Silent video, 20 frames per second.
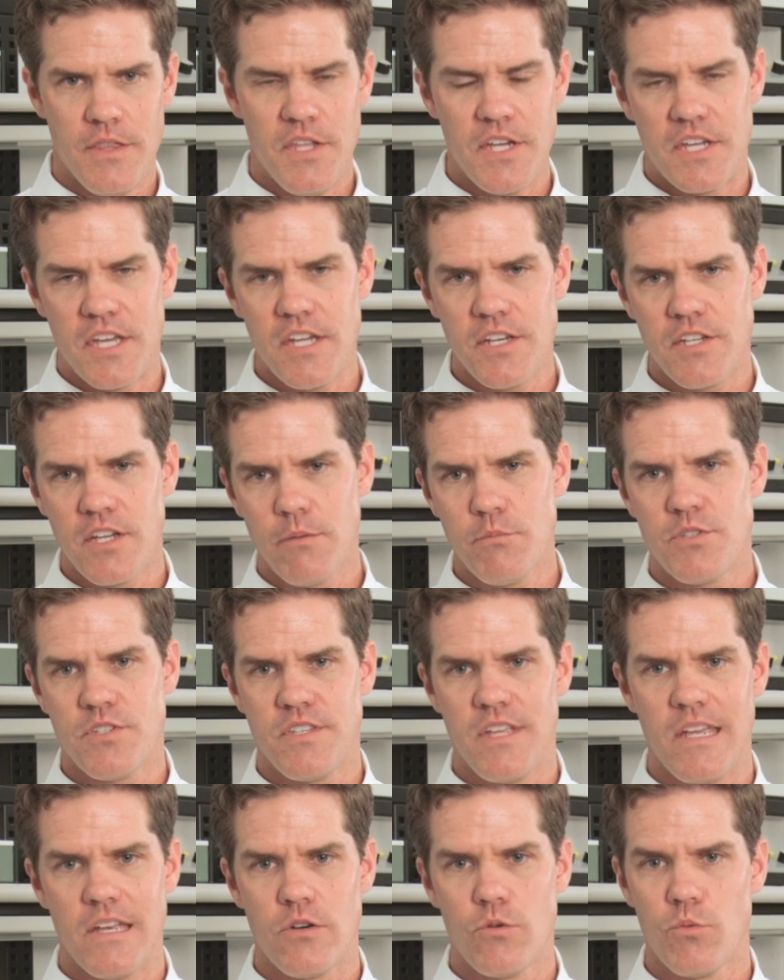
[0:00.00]
The kit comes
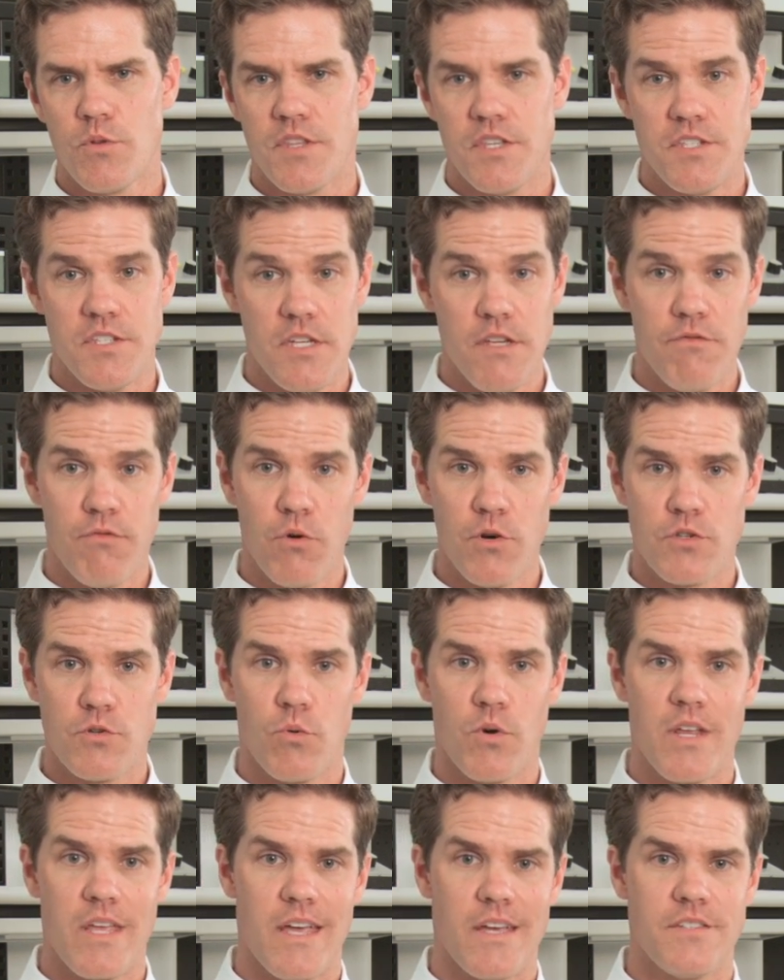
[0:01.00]
standard with a
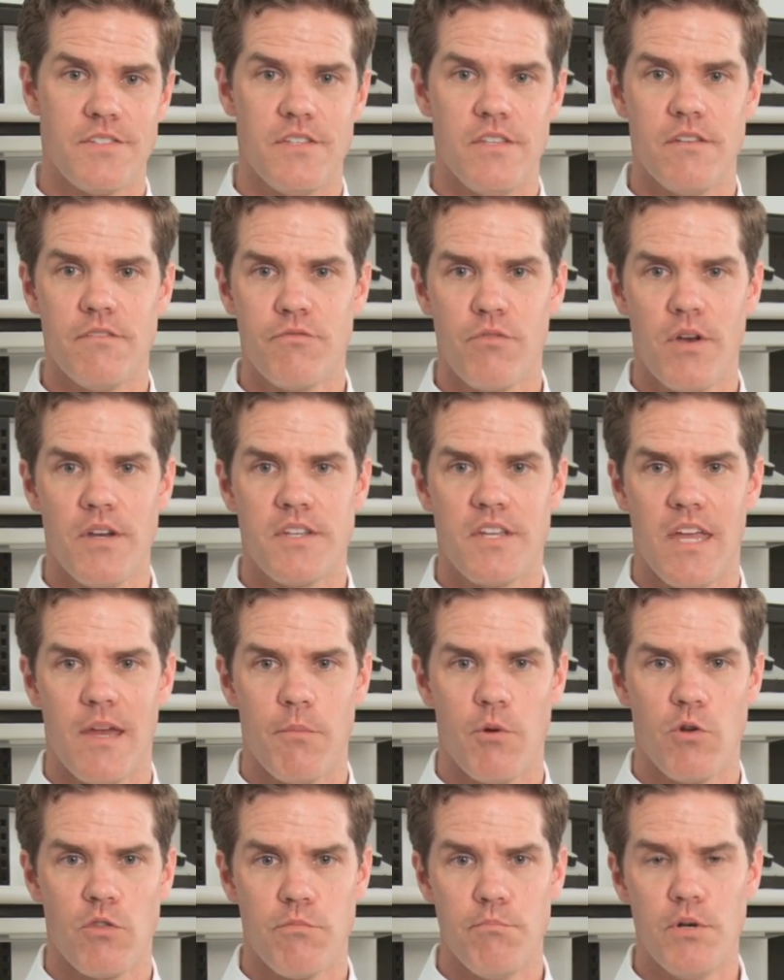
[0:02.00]
T420sc infrared
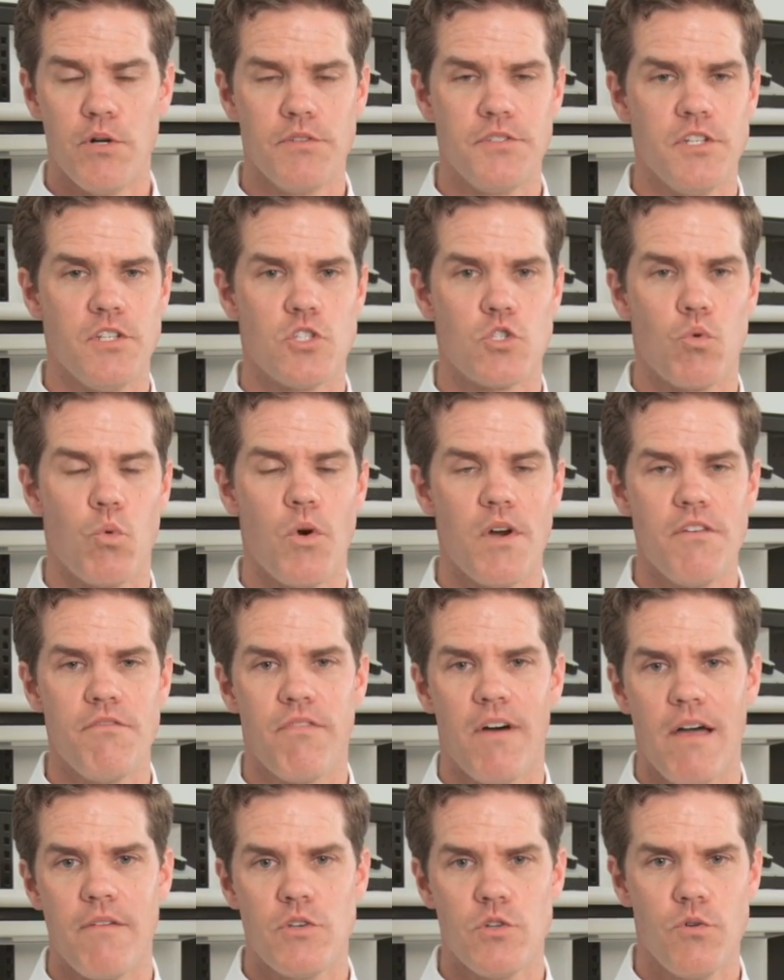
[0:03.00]
camera with a built-in
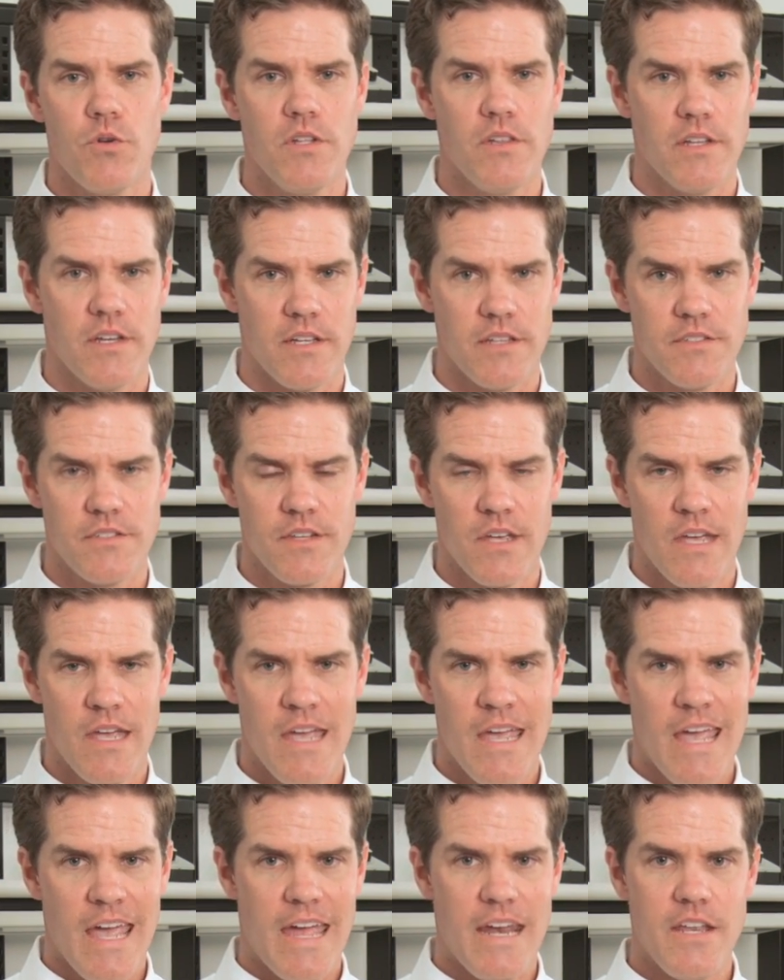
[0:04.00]
25-degree lens,
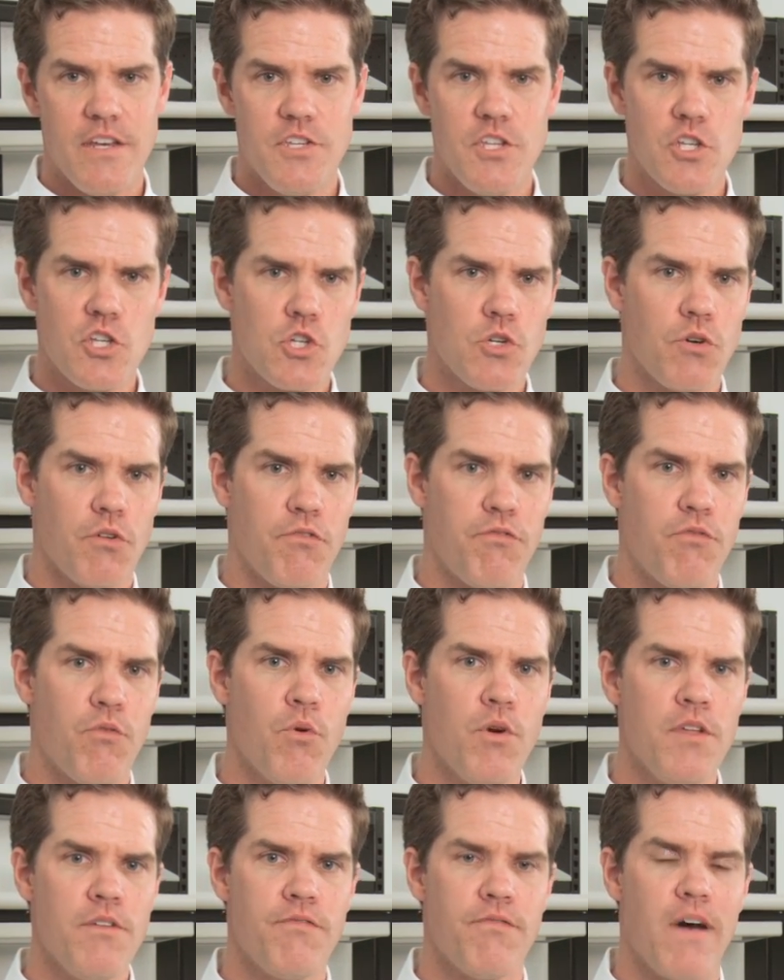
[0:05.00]
an additional
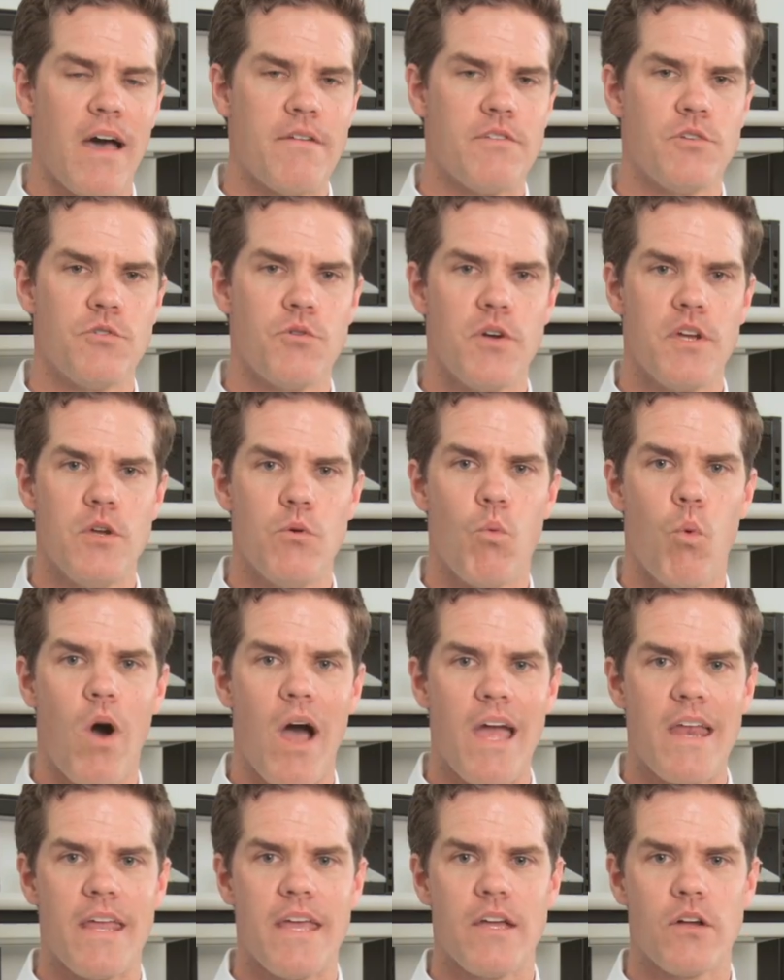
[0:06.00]
45-degree
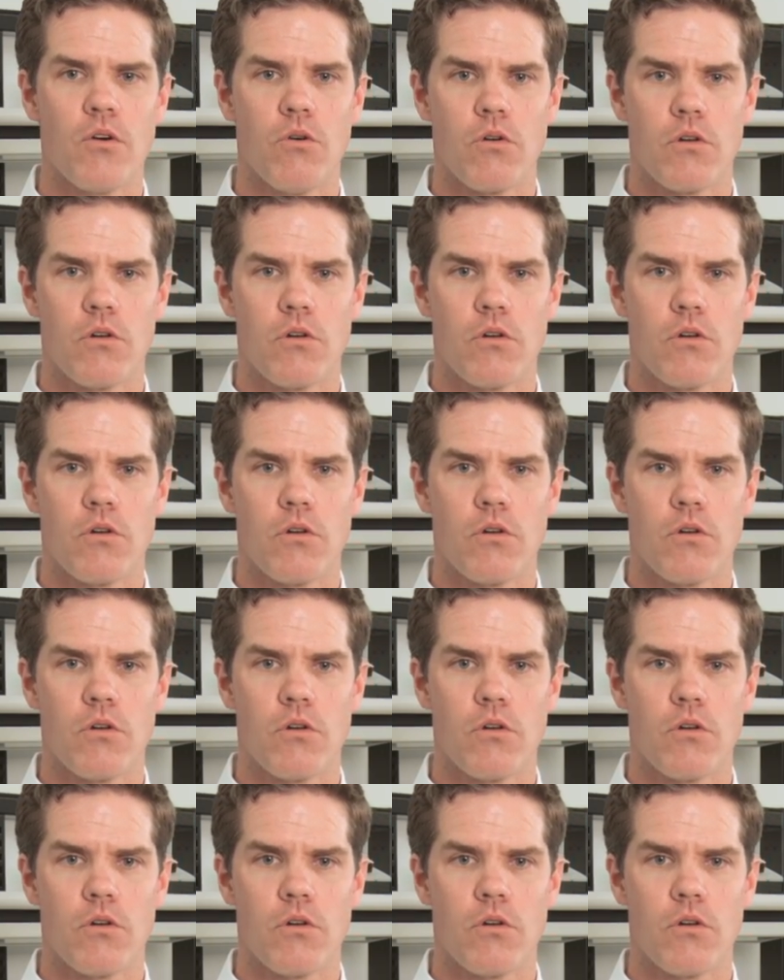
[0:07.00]
wide-angle